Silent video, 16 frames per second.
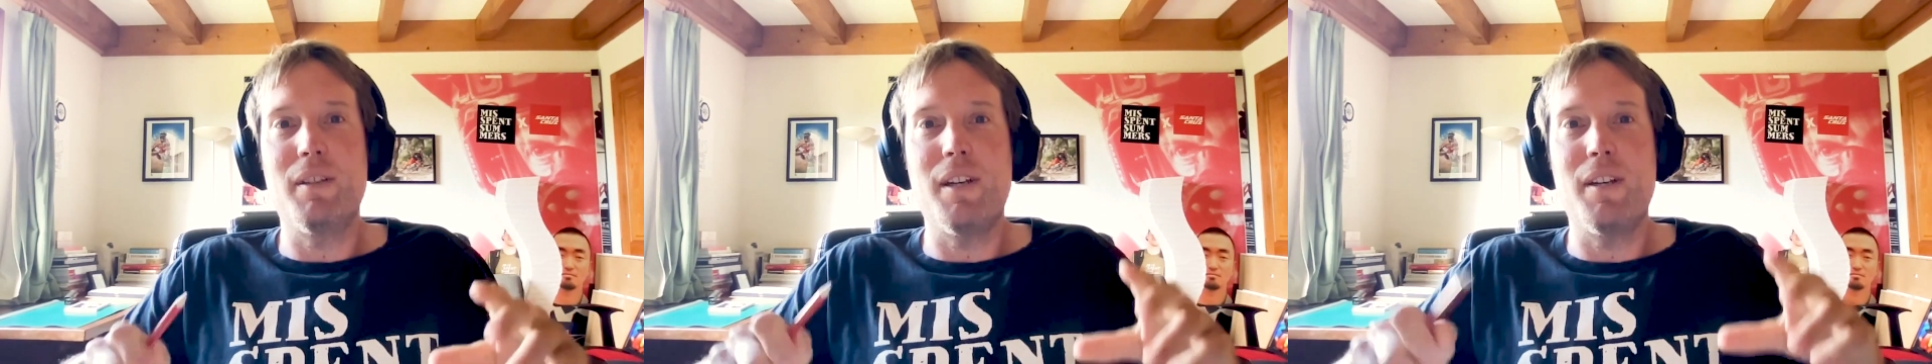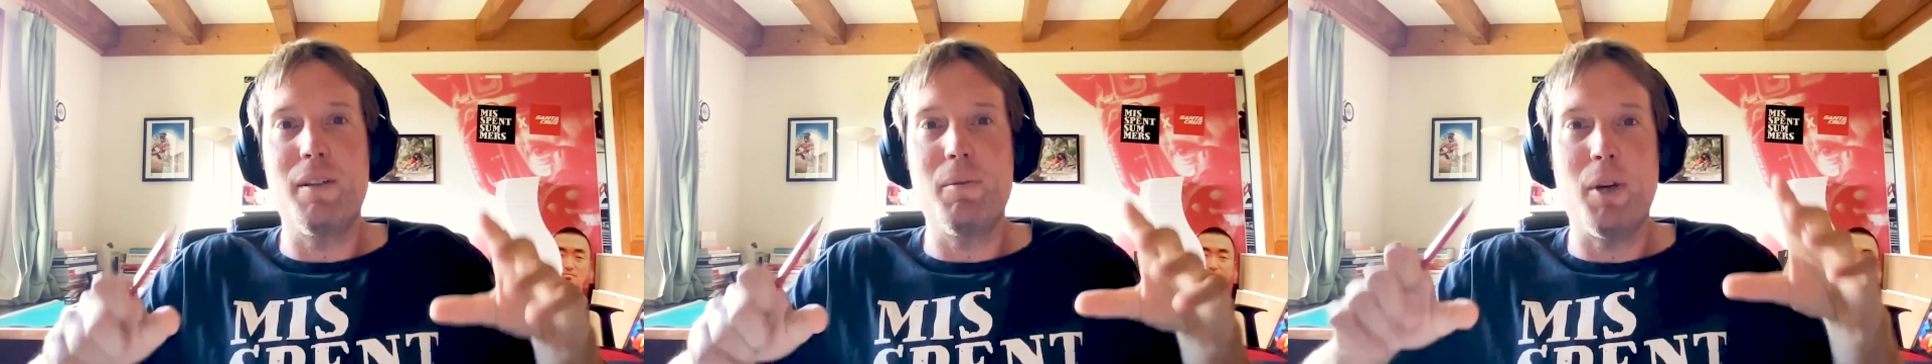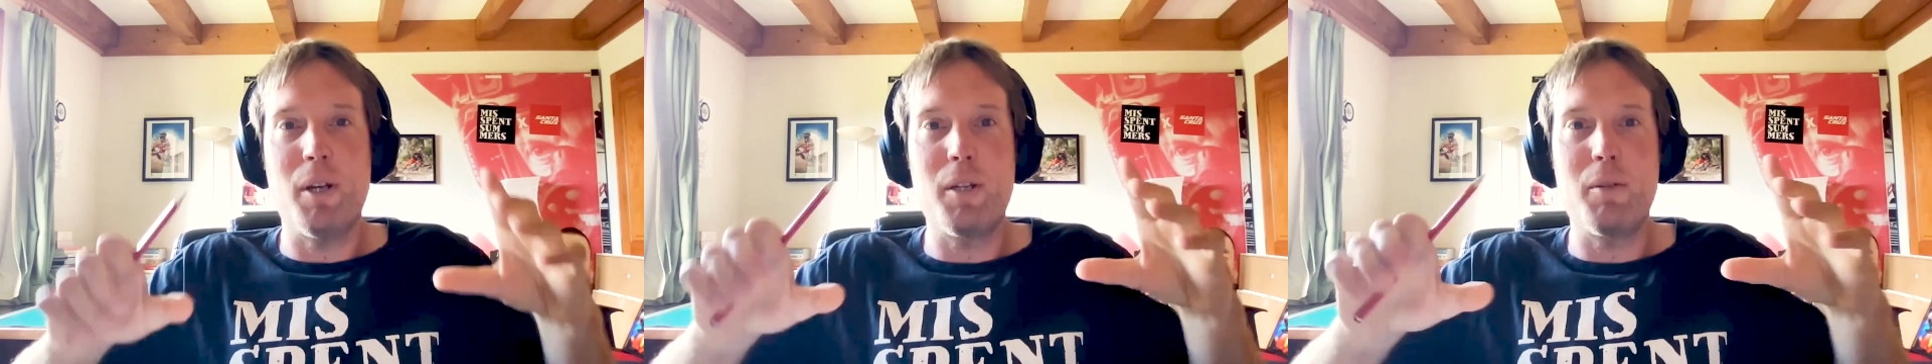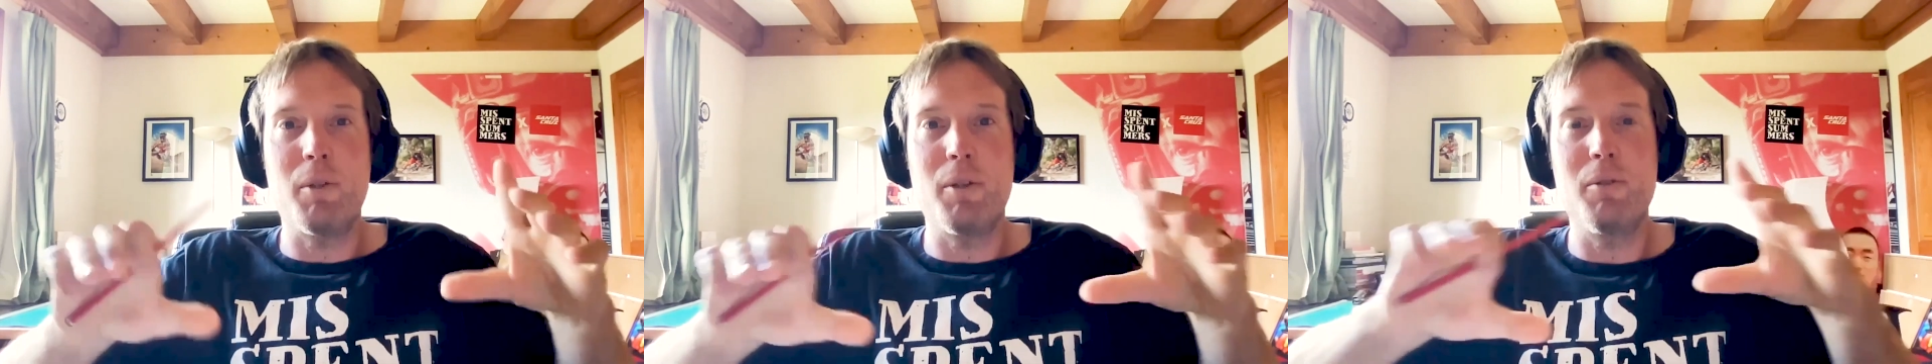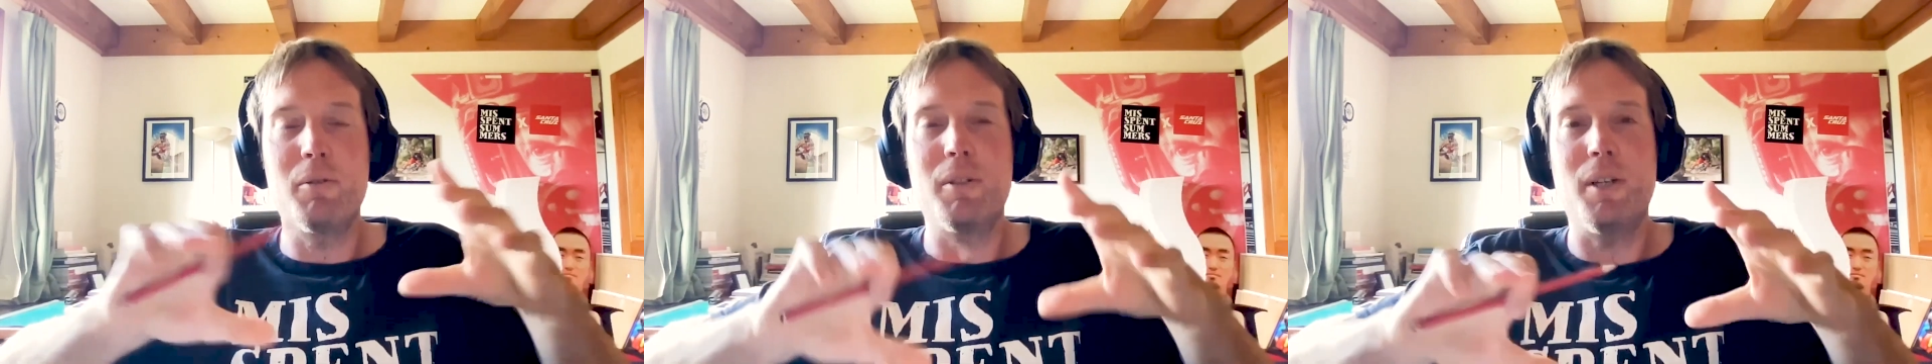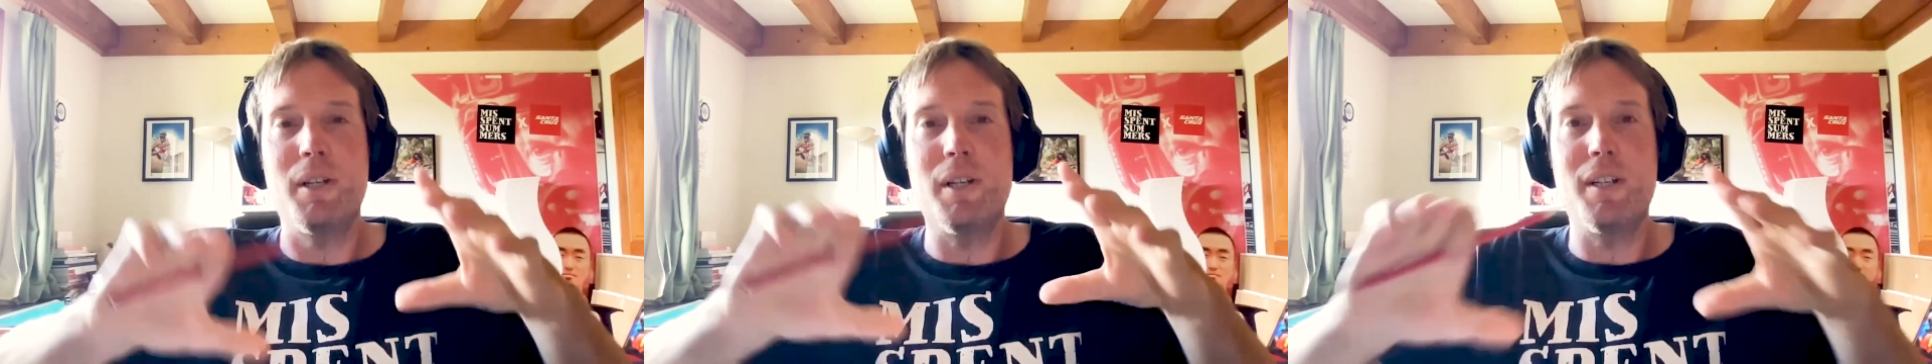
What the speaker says: anyone who's done